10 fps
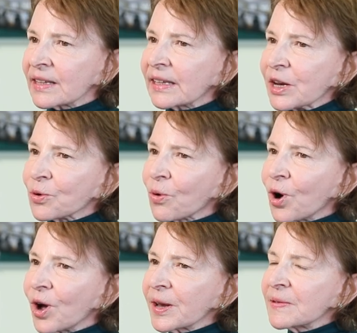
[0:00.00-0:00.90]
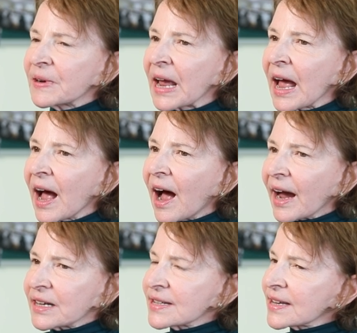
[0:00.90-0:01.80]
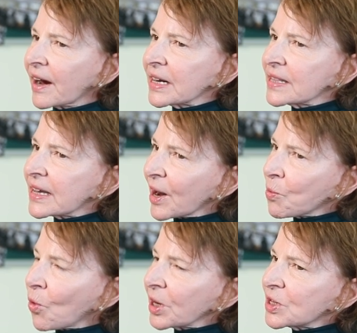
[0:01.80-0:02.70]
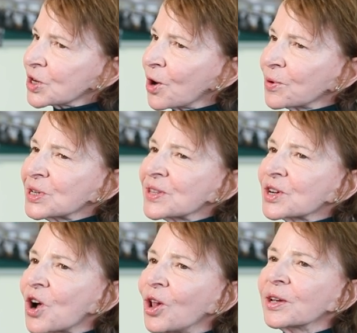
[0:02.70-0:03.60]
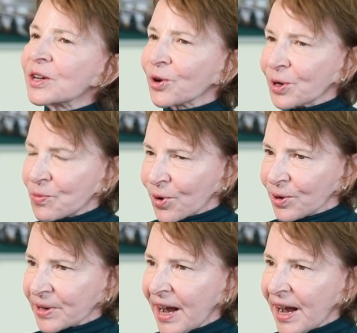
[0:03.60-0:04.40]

Later on, I decided that I wanted to go into the culinary world.